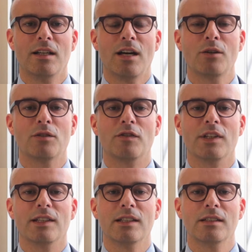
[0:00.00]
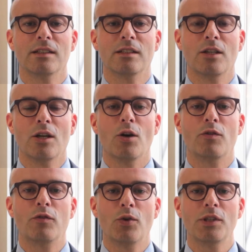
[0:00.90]
Counterfeiting, a
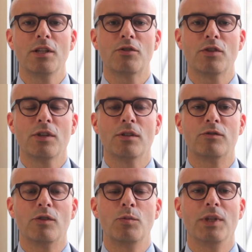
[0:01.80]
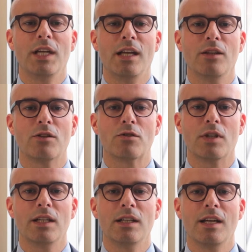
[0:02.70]
40 trillion rupee
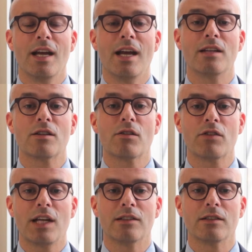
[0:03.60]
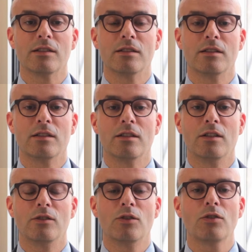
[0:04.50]
industry, is a threat,
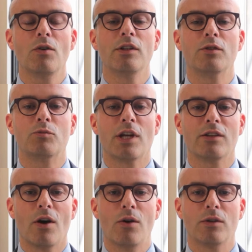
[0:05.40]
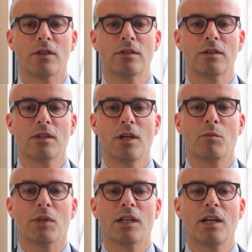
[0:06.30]
not only to brand owners,
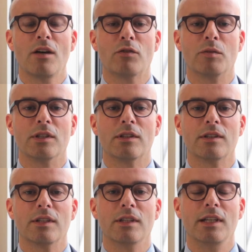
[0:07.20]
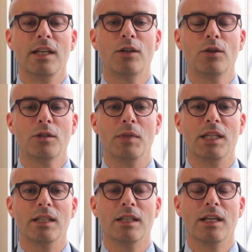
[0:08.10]
but the government, the economy,
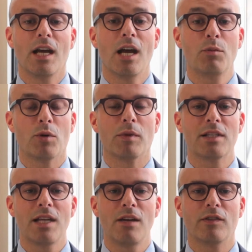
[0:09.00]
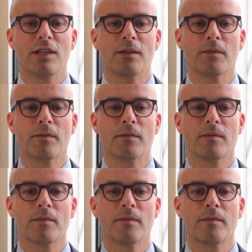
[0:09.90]
and public safety.
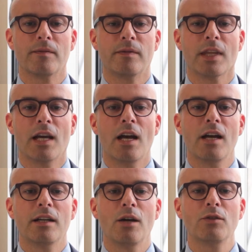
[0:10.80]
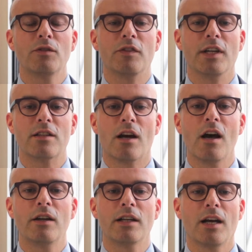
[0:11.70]
Counterfeits are
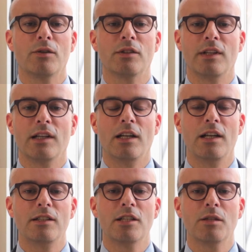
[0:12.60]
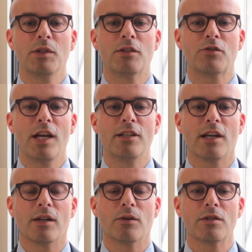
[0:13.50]
unaccounted in the legitimate trade
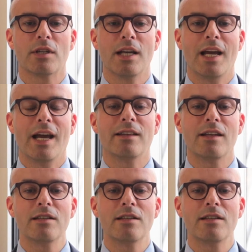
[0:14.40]
channels, and they